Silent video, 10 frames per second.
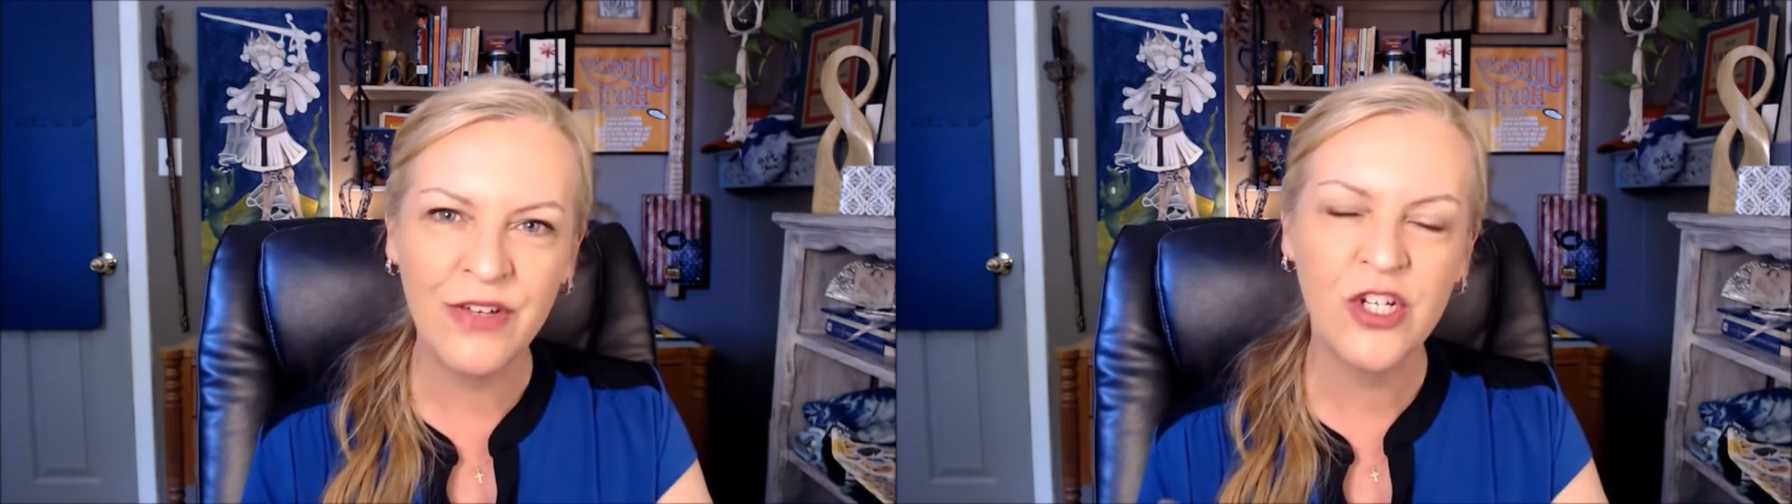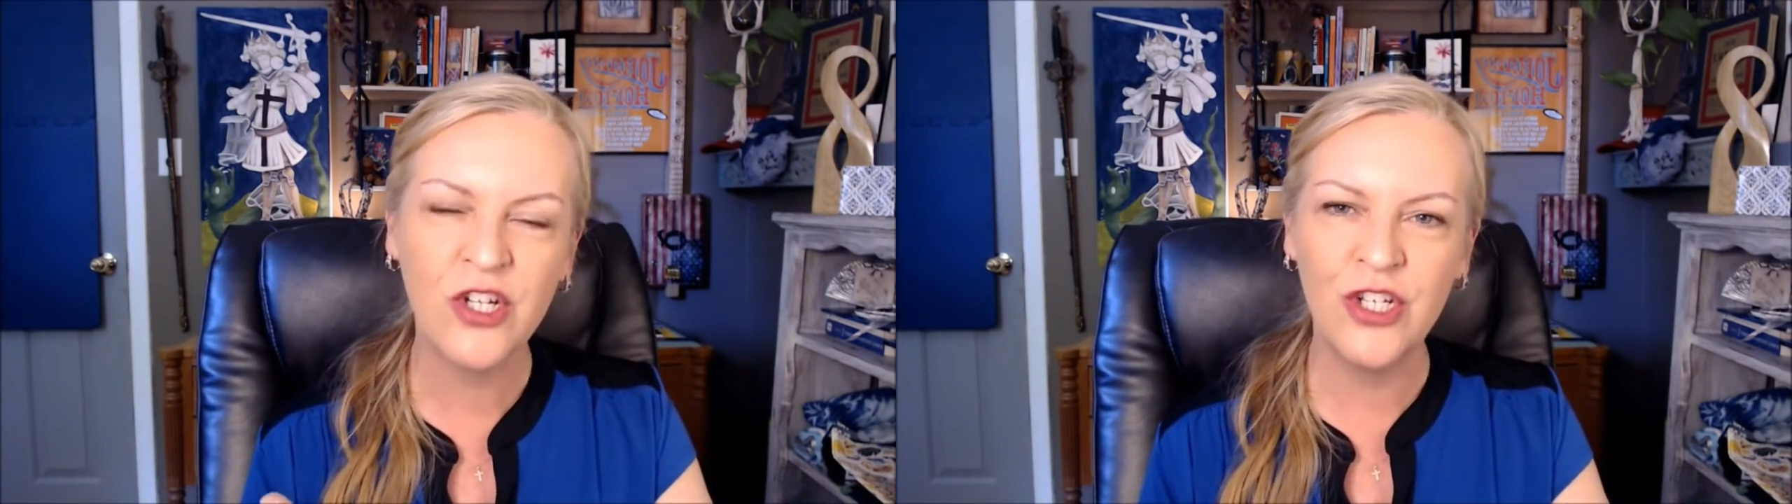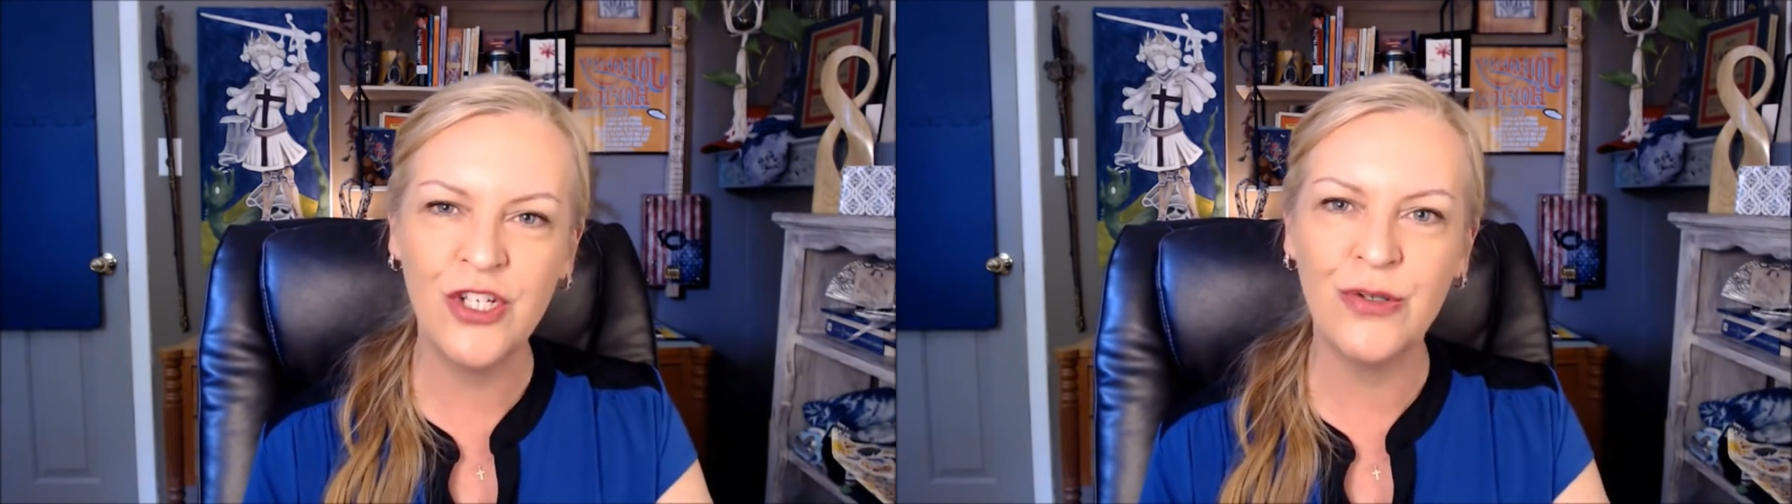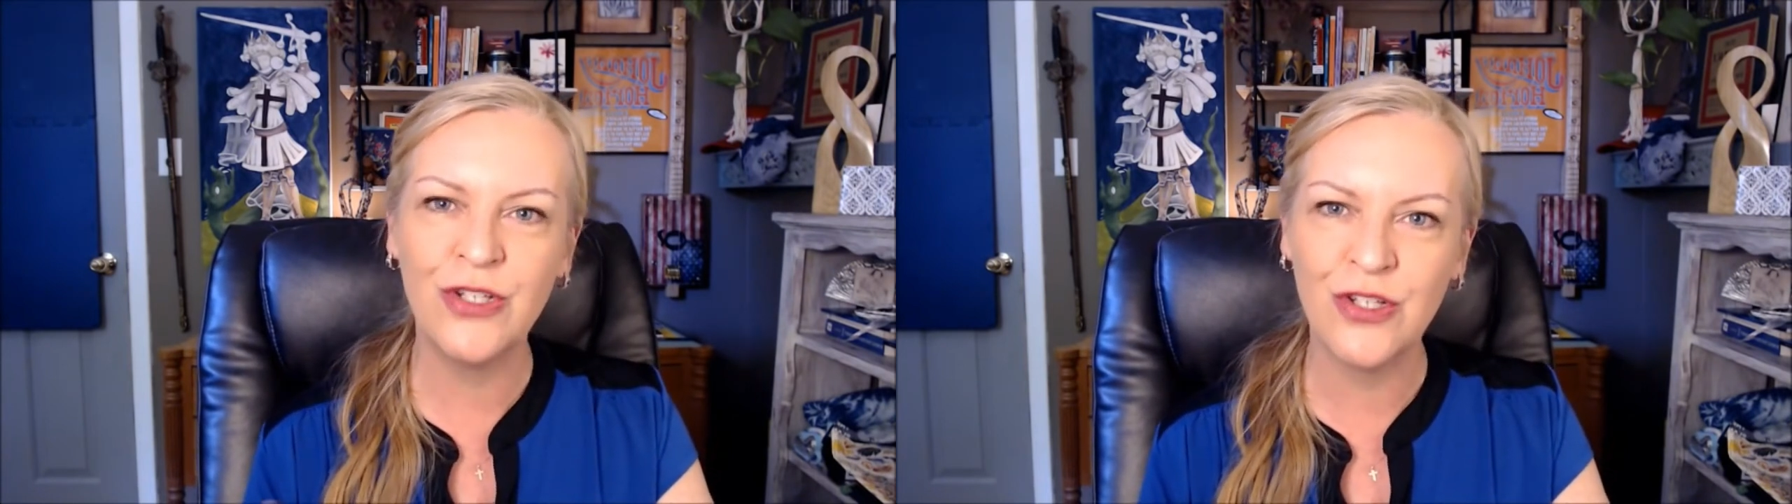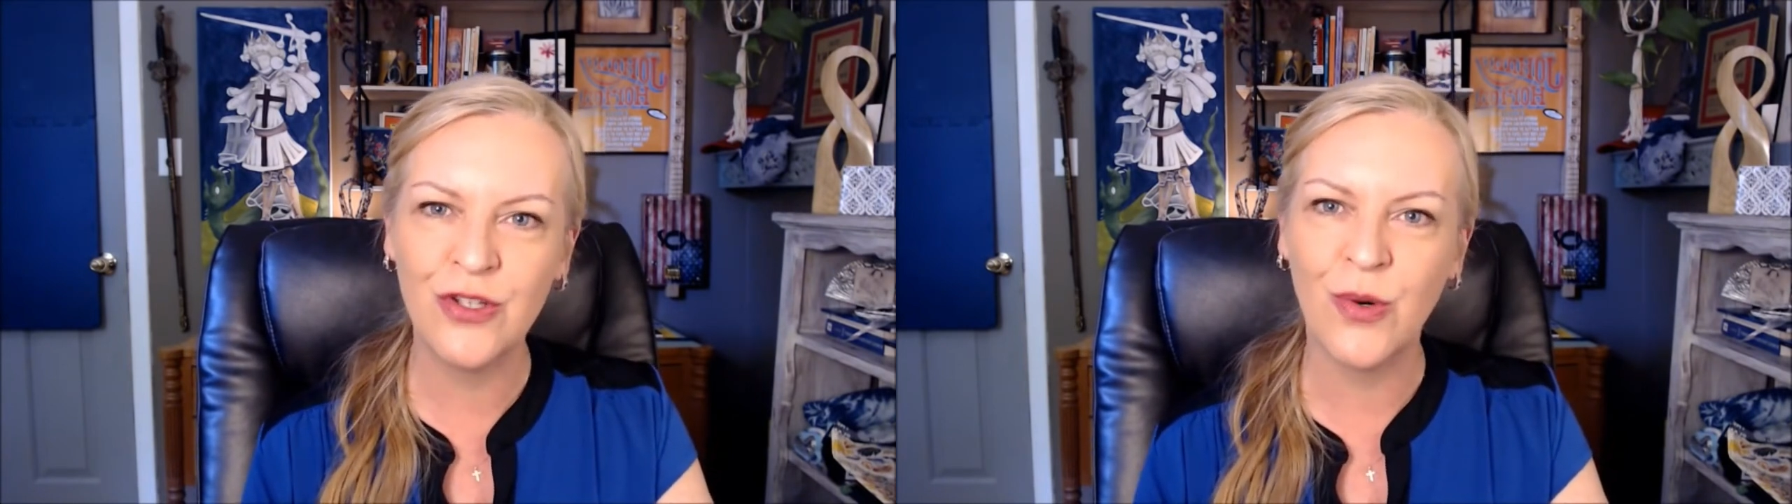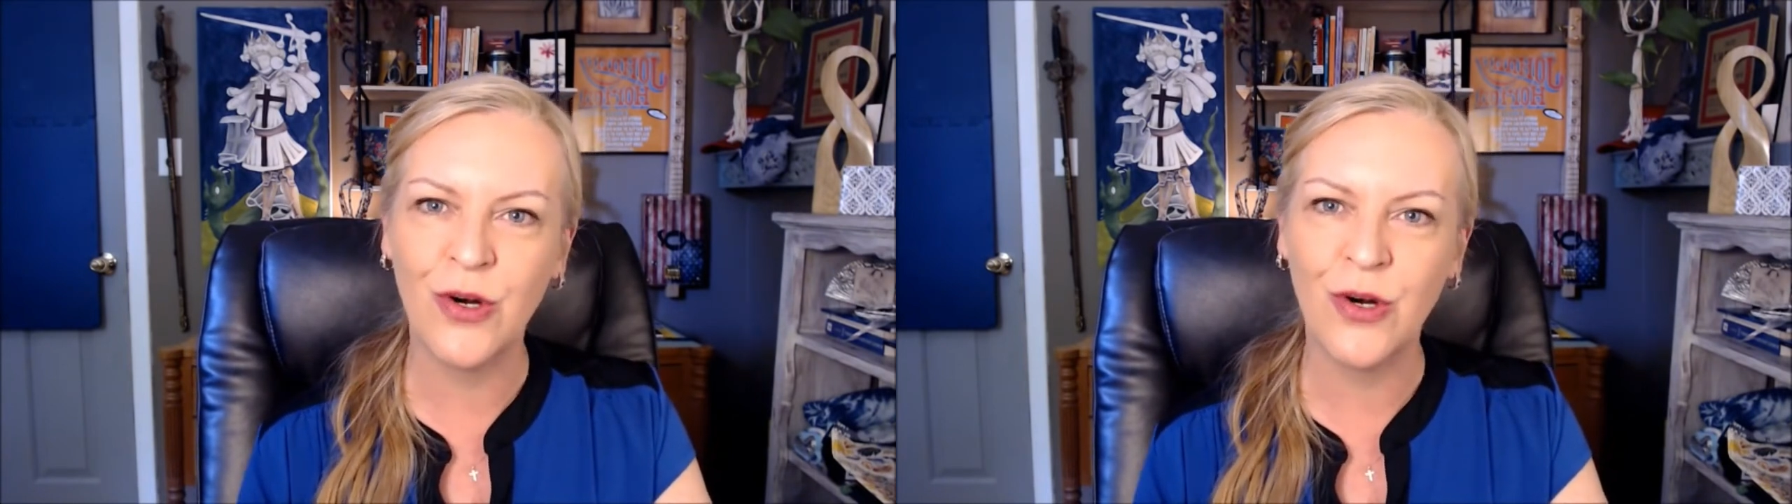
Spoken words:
she uses the word